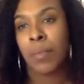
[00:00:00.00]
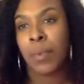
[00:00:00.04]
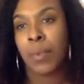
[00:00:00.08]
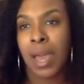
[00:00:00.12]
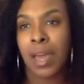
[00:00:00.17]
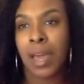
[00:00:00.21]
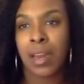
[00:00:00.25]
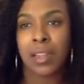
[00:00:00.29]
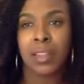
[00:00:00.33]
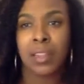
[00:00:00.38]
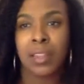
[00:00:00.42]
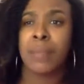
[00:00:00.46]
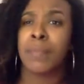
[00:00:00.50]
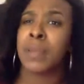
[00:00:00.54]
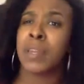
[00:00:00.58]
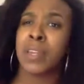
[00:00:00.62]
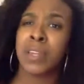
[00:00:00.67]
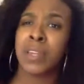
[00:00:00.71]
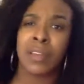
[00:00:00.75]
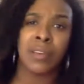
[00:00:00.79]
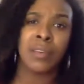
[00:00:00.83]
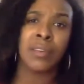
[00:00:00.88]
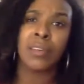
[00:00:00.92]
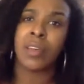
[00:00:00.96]
we had a
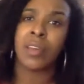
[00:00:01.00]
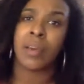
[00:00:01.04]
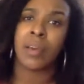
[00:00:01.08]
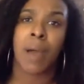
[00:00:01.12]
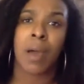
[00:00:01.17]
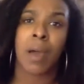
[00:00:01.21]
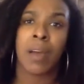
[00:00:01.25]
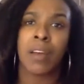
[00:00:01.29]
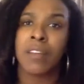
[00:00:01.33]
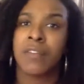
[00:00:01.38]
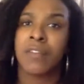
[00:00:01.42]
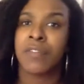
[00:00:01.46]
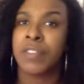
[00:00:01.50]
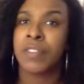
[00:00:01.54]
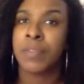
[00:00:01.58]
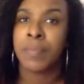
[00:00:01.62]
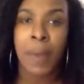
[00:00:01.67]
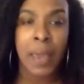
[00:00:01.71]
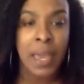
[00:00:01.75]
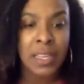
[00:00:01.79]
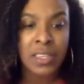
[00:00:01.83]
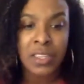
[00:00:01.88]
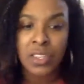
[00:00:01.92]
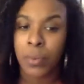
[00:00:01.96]
limited amount of
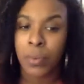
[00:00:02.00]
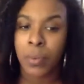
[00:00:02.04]
space,